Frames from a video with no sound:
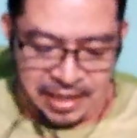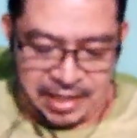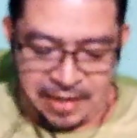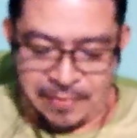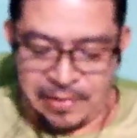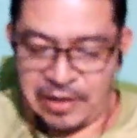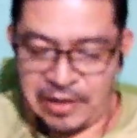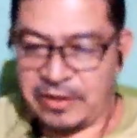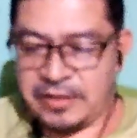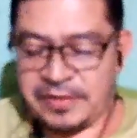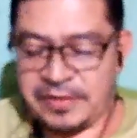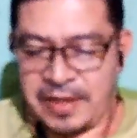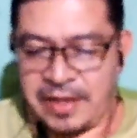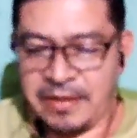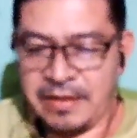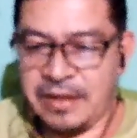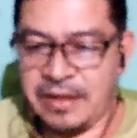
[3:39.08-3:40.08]
I am lost
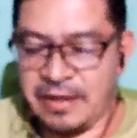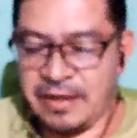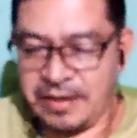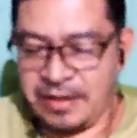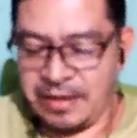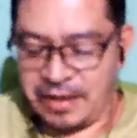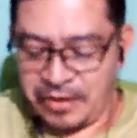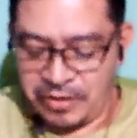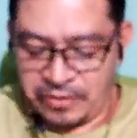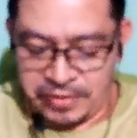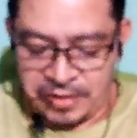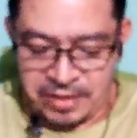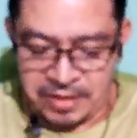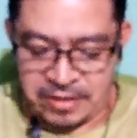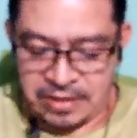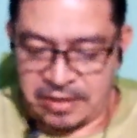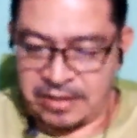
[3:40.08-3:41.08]
on the on
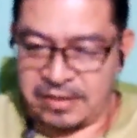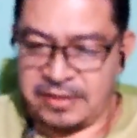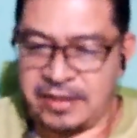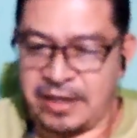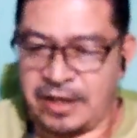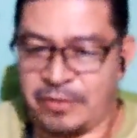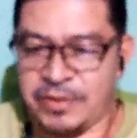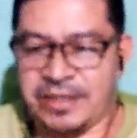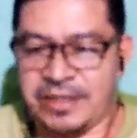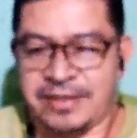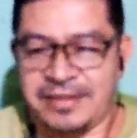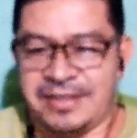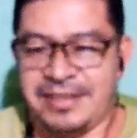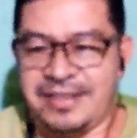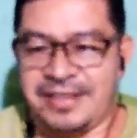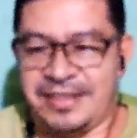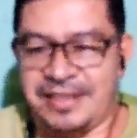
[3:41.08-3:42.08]
the subject,
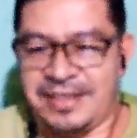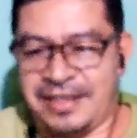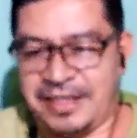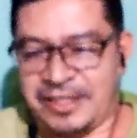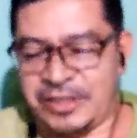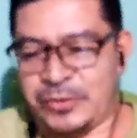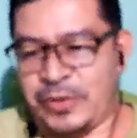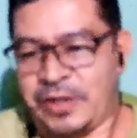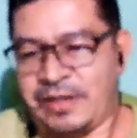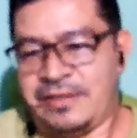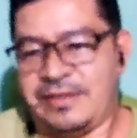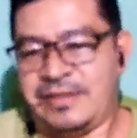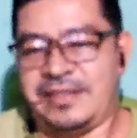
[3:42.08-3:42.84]
actually.